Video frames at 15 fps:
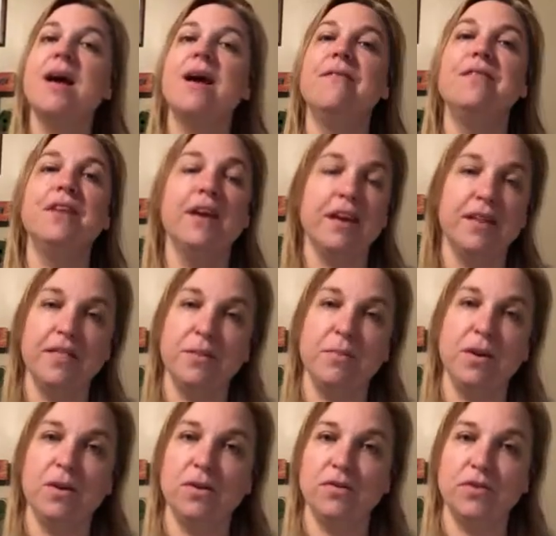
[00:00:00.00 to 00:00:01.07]
of the Good and the
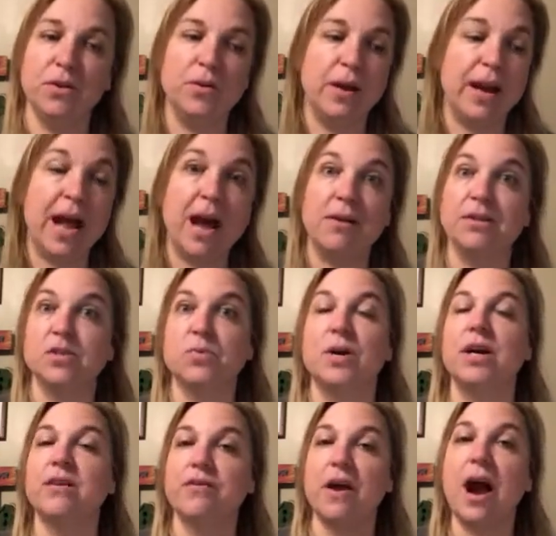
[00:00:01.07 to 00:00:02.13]
Beautiful and how it's
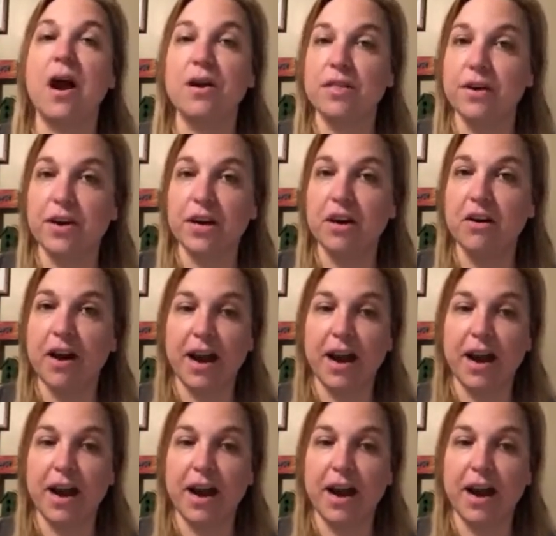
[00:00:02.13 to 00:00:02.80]
worked for our 3rd